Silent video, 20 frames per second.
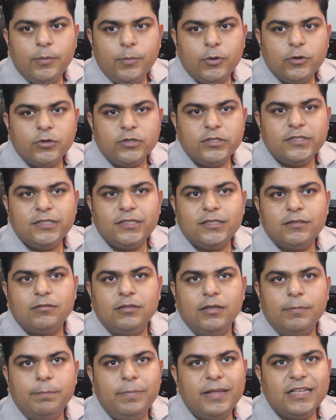because
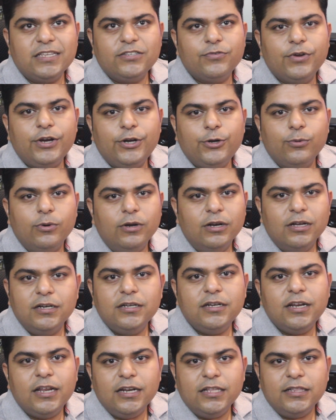the best way to
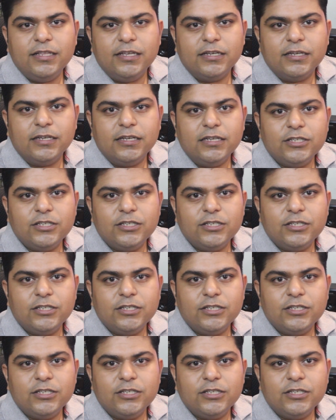learn anything